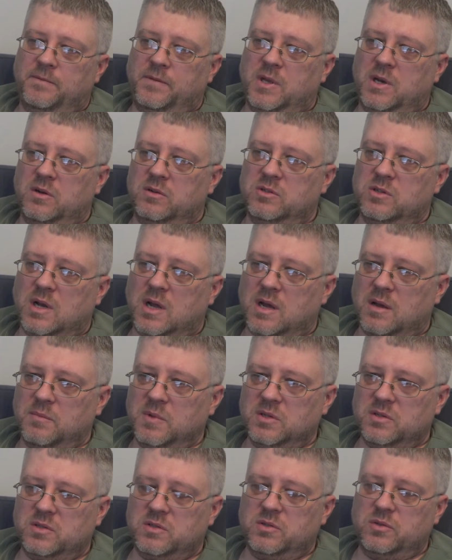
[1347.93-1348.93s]
Their job
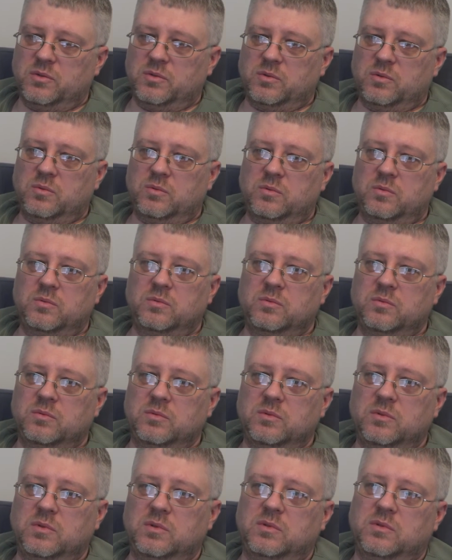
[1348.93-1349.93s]
is to
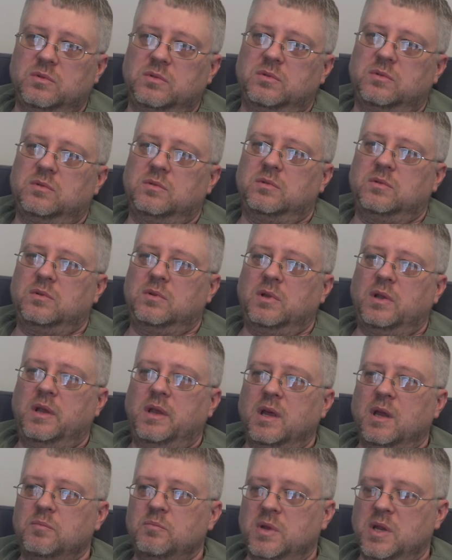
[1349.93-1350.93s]

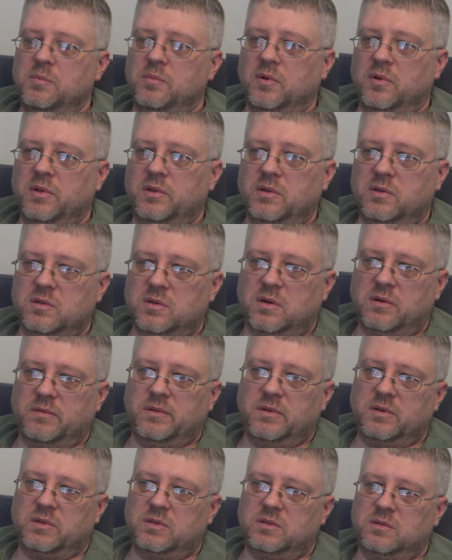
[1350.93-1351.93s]
get people in the
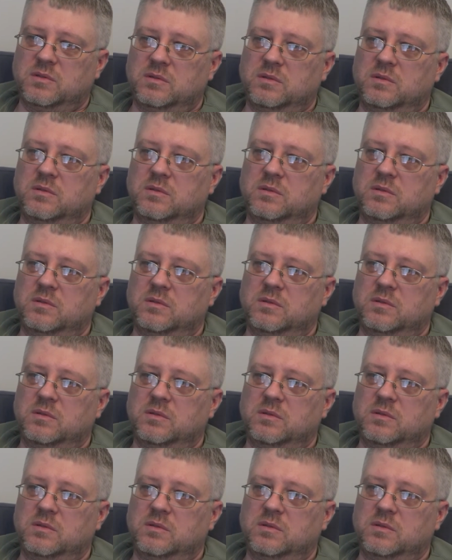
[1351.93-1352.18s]
service.